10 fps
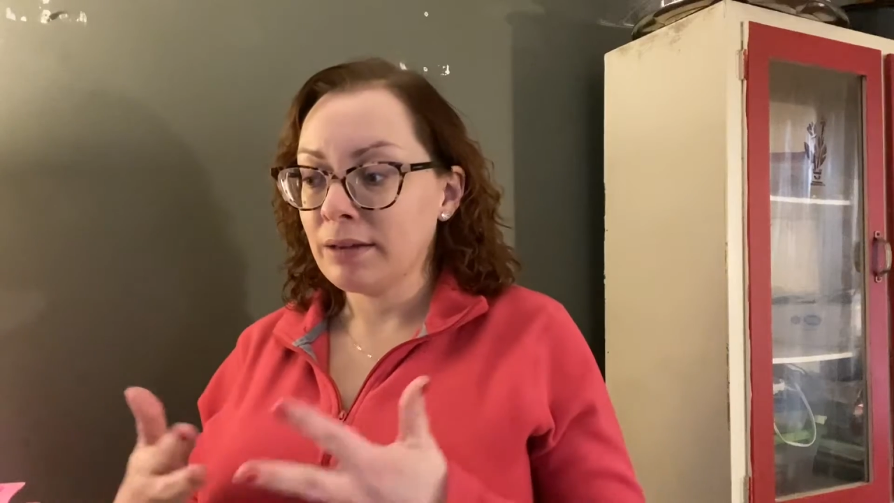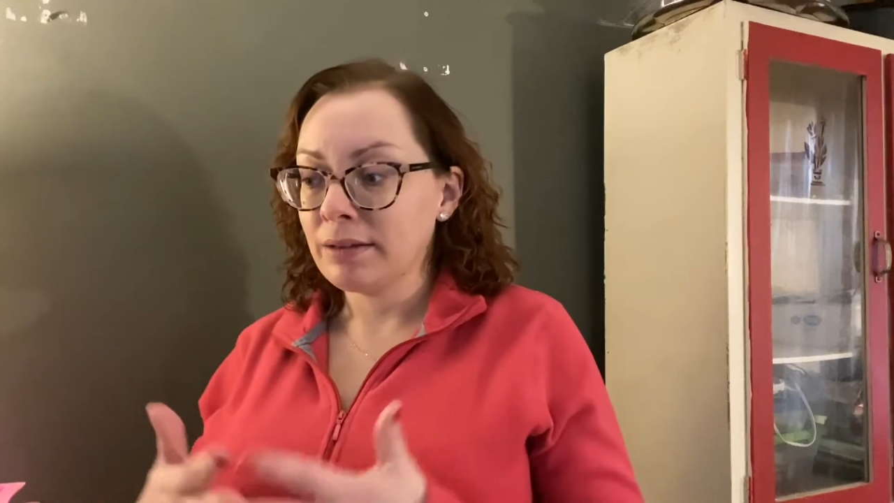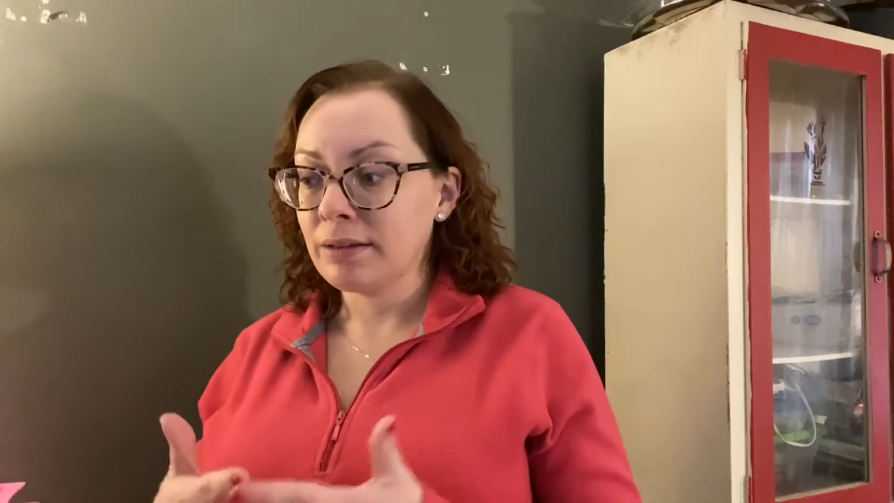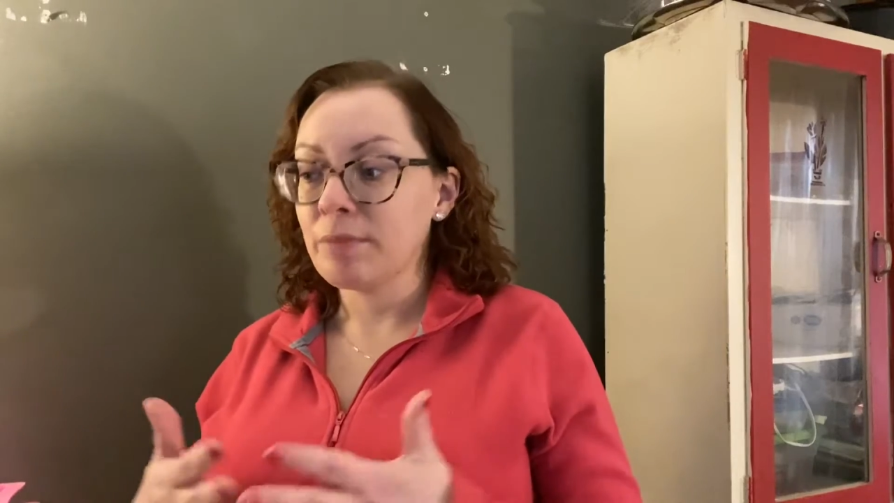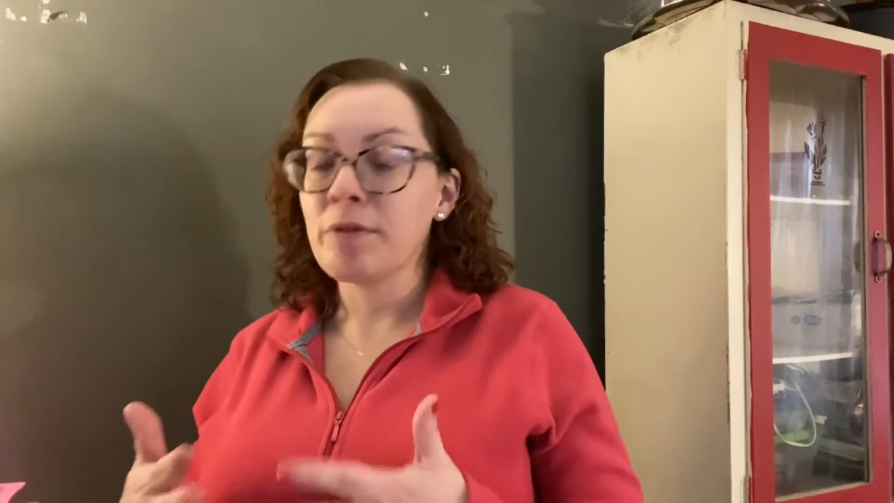
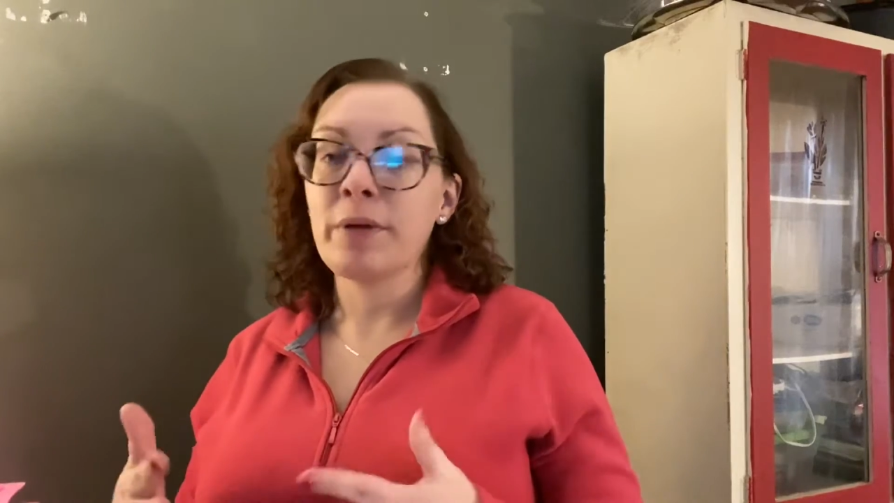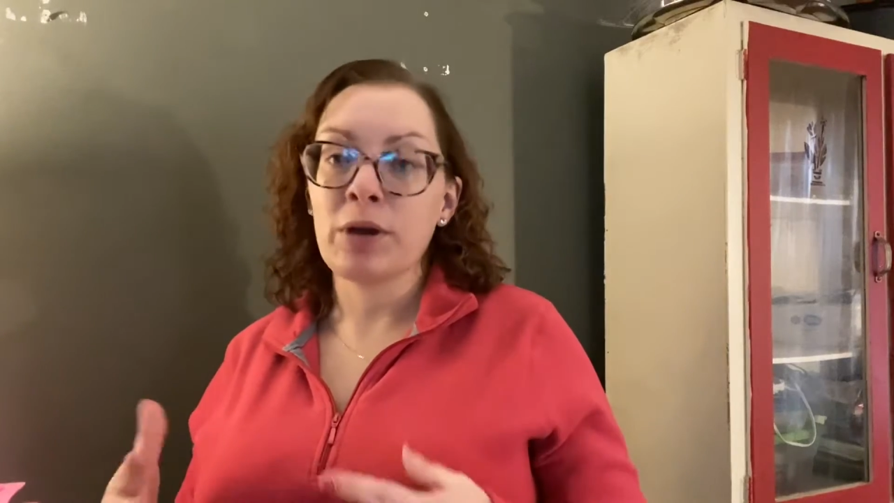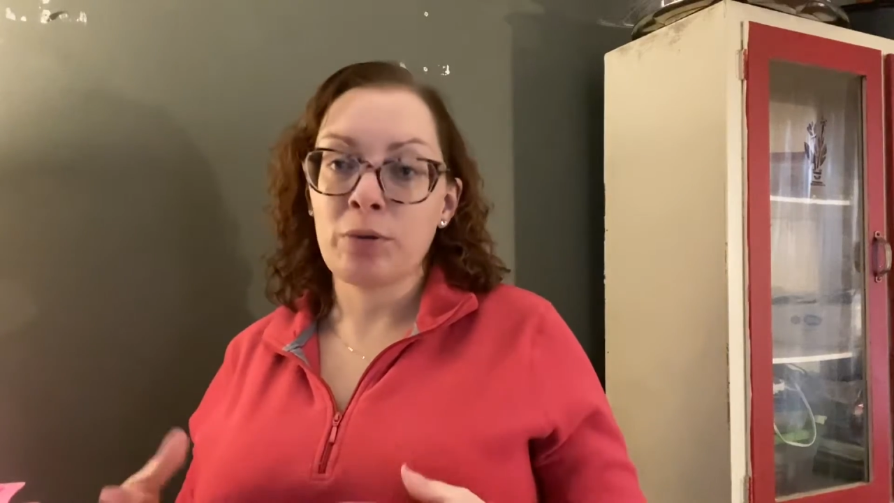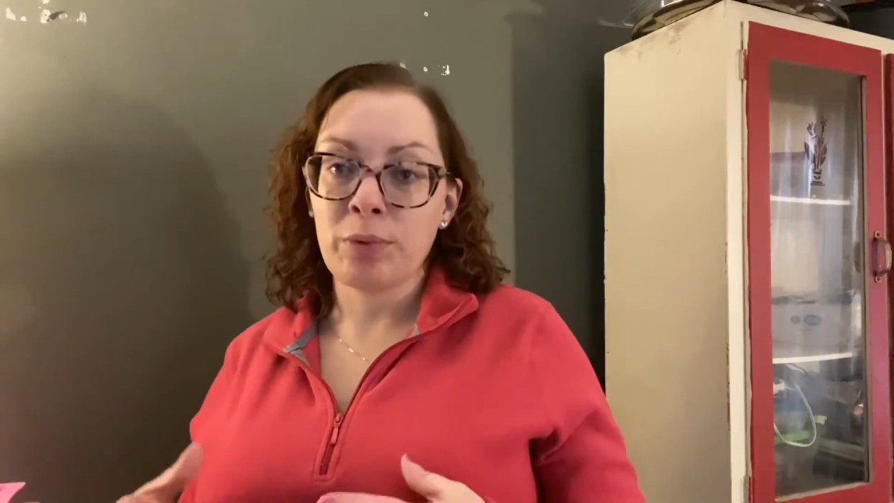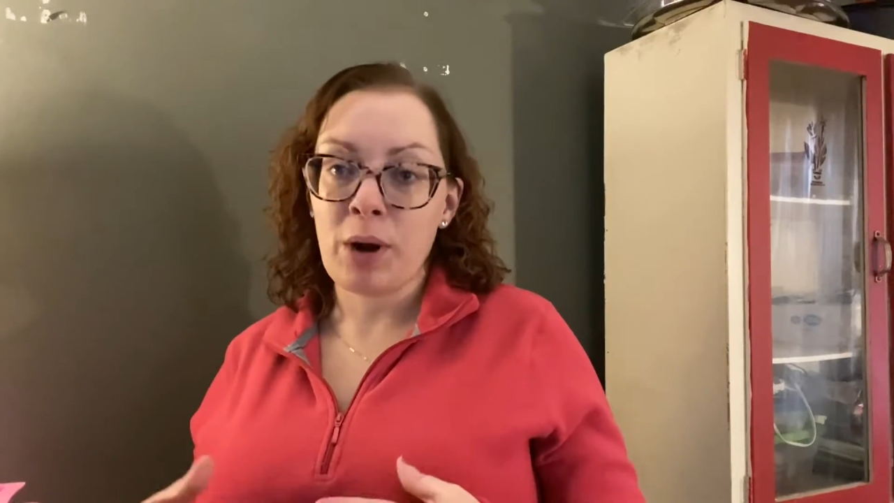some of my
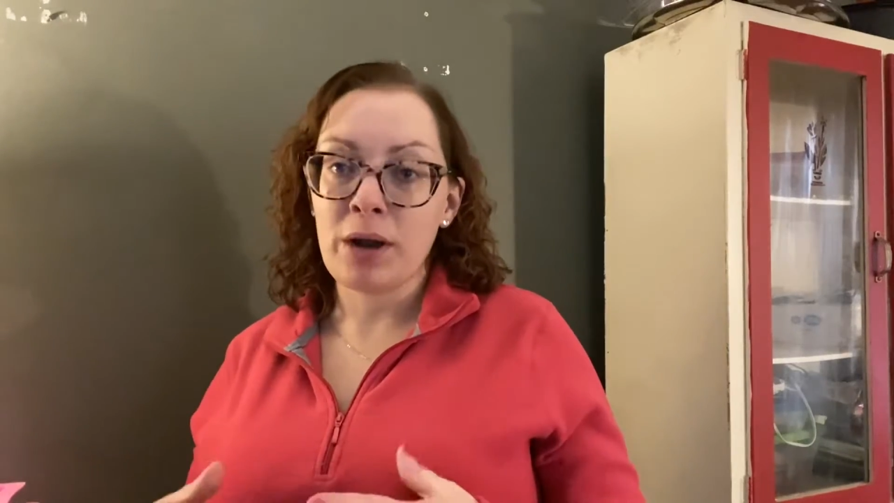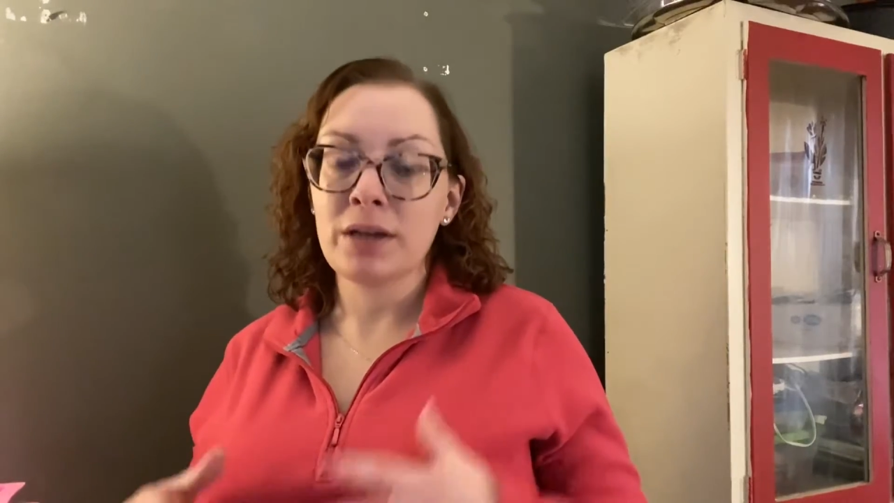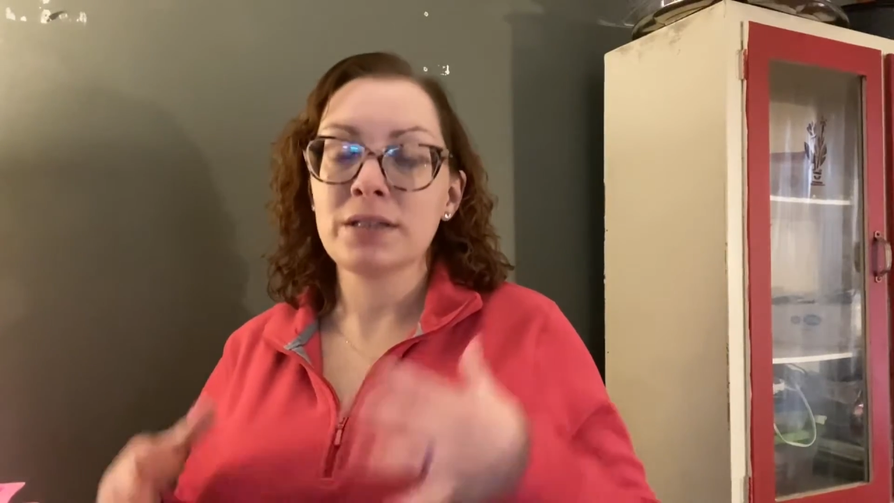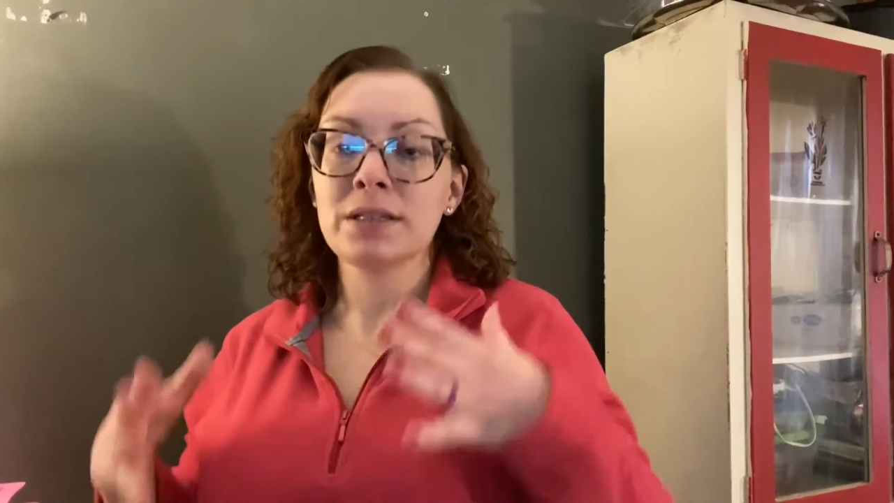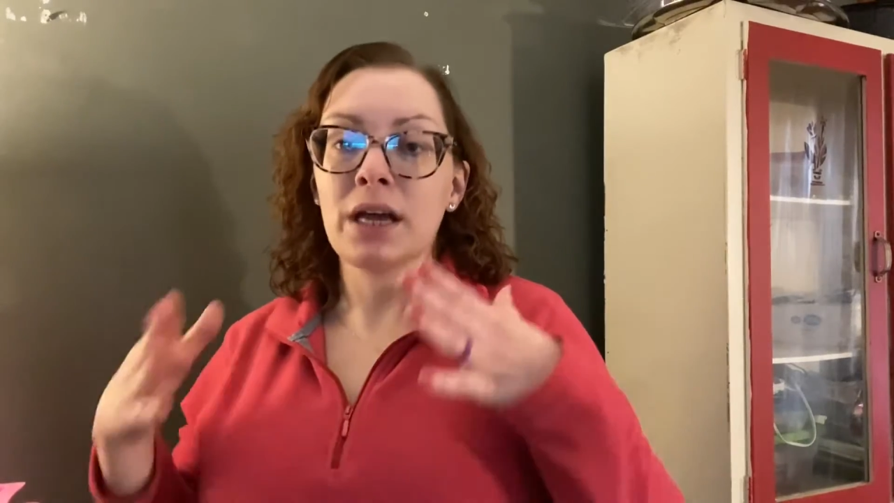own products.